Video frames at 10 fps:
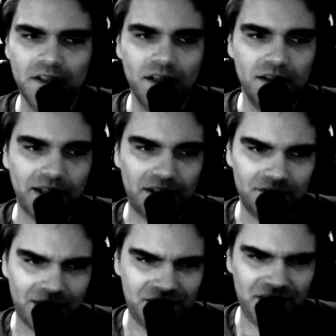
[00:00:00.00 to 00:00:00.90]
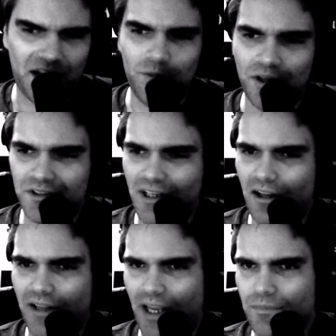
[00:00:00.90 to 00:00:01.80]
like Diablo style
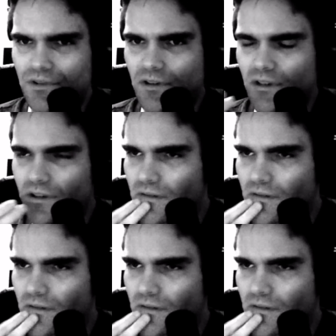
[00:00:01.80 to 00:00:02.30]
games, or